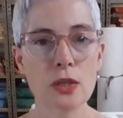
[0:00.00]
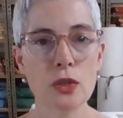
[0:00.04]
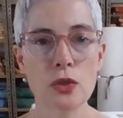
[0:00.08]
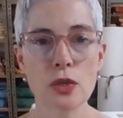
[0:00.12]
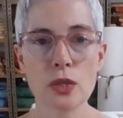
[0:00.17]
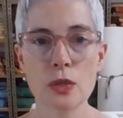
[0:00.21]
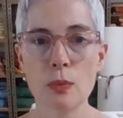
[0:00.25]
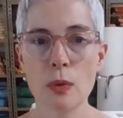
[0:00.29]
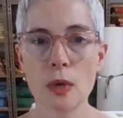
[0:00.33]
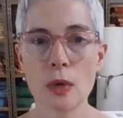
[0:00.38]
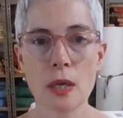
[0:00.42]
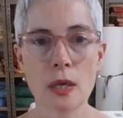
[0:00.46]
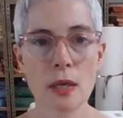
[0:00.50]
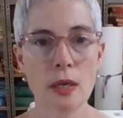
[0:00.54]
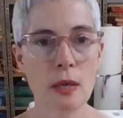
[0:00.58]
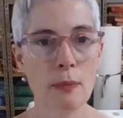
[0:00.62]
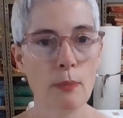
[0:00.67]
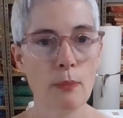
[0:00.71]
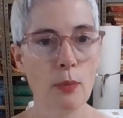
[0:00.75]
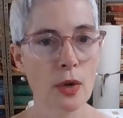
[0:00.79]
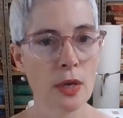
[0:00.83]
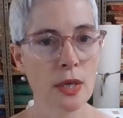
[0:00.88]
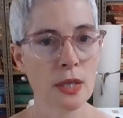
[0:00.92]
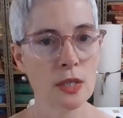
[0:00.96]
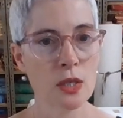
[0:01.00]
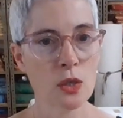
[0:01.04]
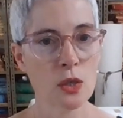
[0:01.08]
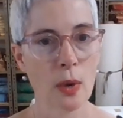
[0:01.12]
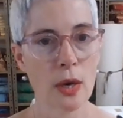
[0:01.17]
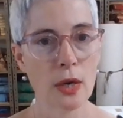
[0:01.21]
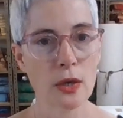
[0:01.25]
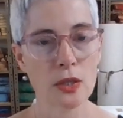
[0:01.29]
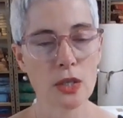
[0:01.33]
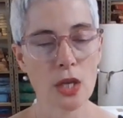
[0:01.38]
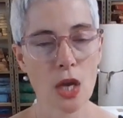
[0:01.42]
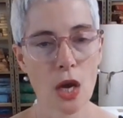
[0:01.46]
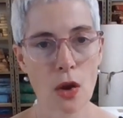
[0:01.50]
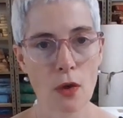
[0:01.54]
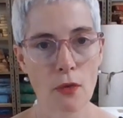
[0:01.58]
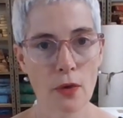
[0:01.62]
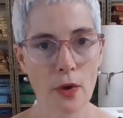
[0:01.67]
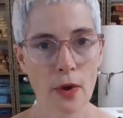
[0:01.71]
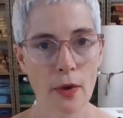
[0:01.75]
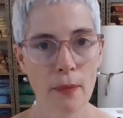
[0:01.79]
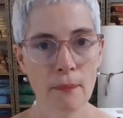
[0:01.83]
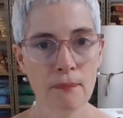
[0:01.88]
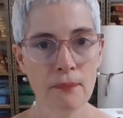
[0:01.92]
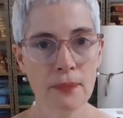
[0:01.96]
You just keep working squares
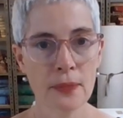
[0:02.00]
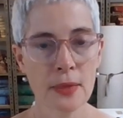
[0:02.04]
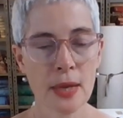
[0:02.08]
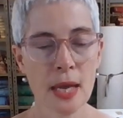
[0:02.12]
over.